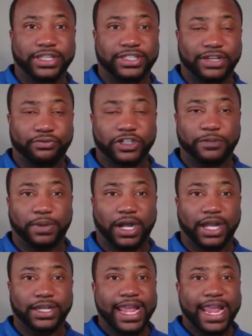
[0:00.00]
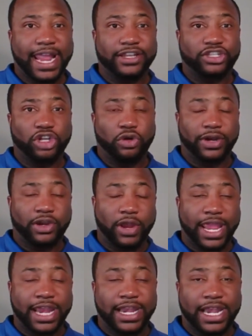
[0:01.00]
and respond. And so in
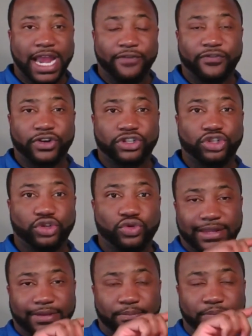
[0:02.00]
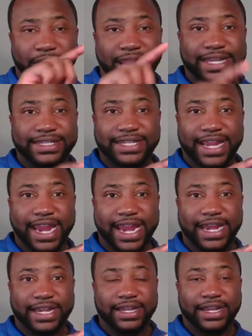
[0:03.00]
an effort to
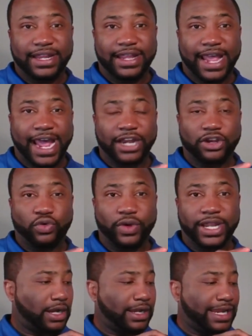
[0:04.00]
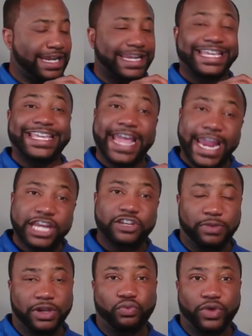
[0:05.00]
maintain adequate
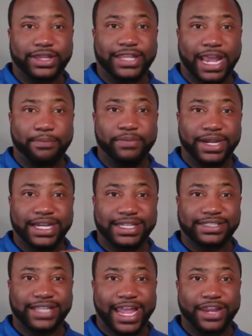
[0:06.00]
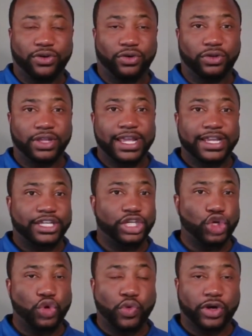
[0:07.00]
engagement with that mini cycle,
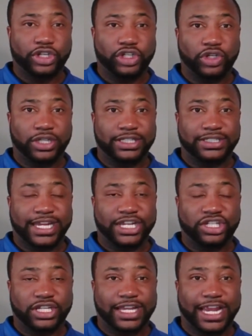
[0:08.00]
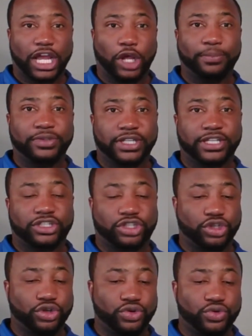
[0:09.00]
keyword utilization helps us
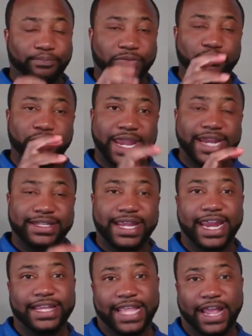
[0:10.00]
to maintain that